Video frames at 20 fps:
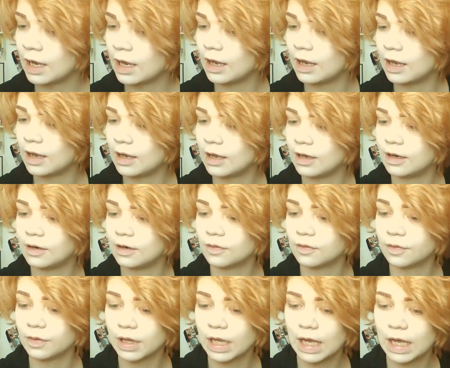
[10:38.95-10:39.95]
And
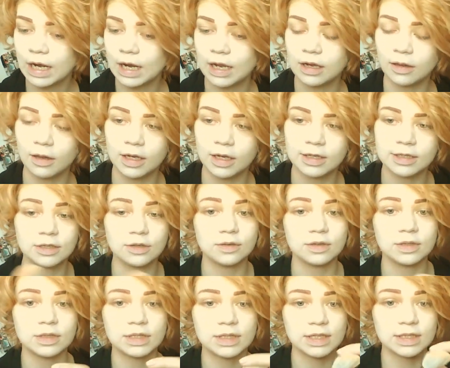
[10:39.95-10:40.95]
for that, I like to
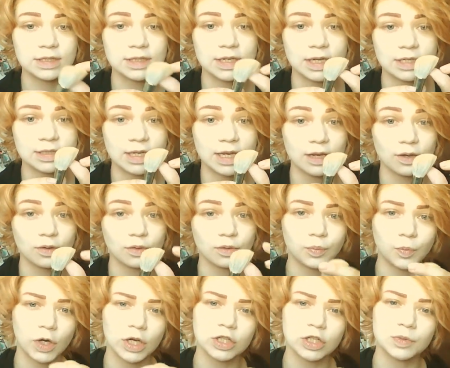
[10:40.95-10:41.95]
use this nice angled
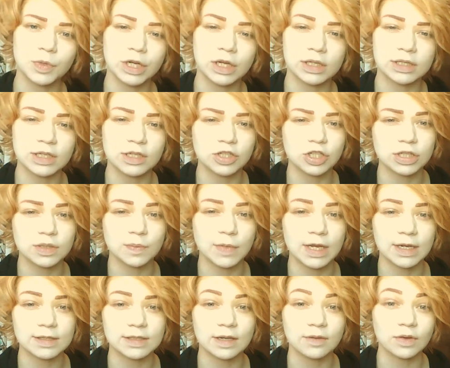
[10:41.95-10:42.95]
brush because it just
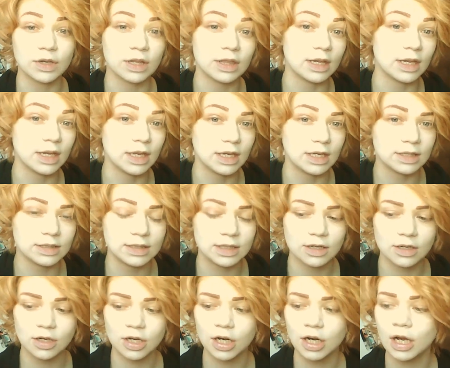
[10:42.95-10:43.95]
makes everything
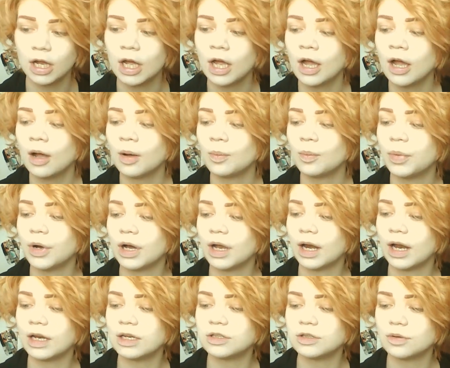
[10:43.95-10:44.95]
easier. But
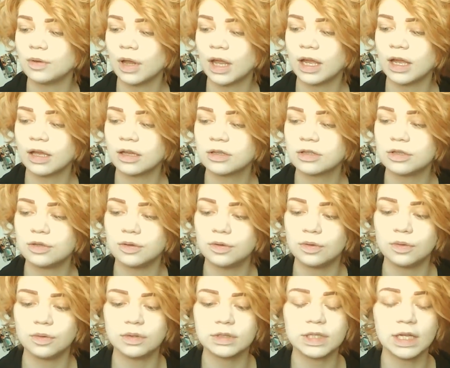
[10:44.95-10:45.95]
I do like
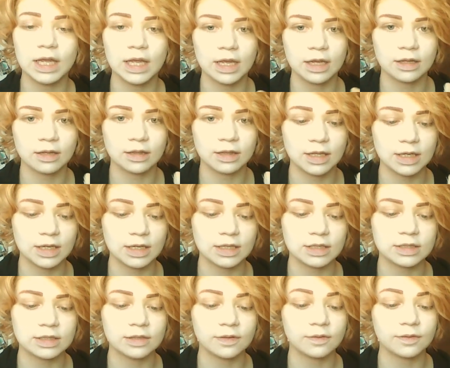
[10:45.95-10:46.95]
to take
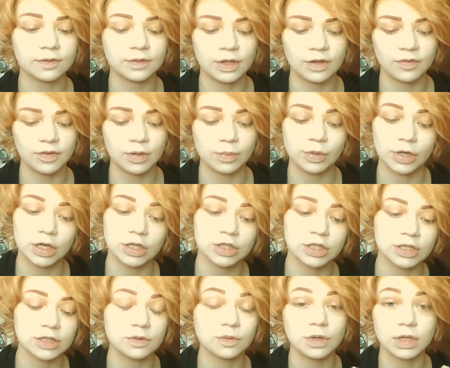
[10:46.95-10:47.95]
this fluffy brush,
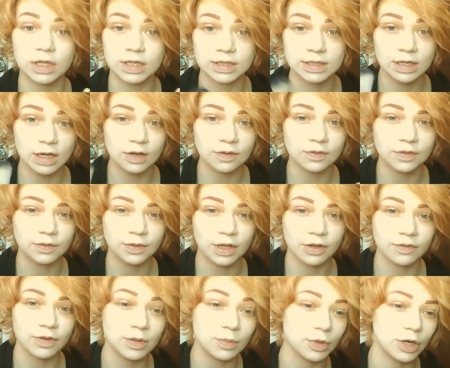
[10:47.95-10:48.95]
this really soft
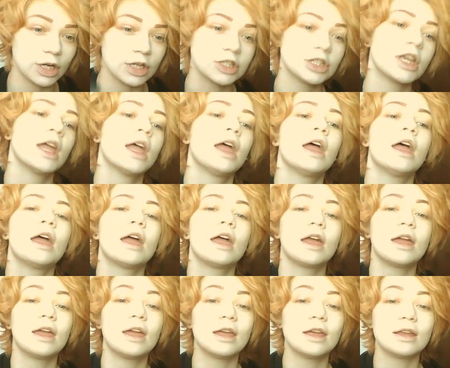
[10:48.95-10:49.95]
fluffy brush,
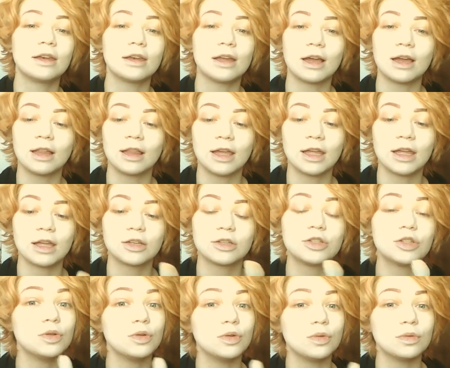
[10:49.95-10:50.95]
and I like
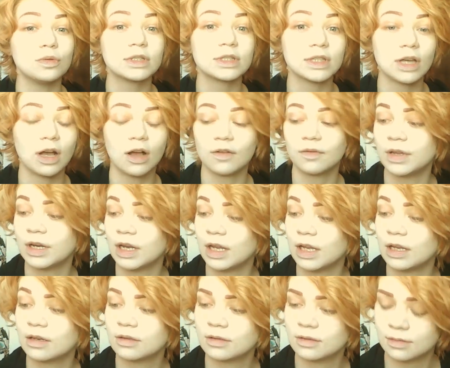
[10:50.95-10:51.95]
to soften
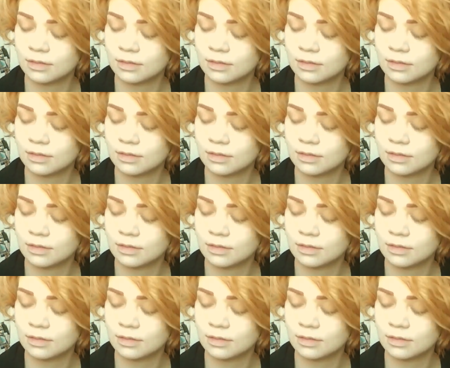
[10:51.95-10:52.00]
it.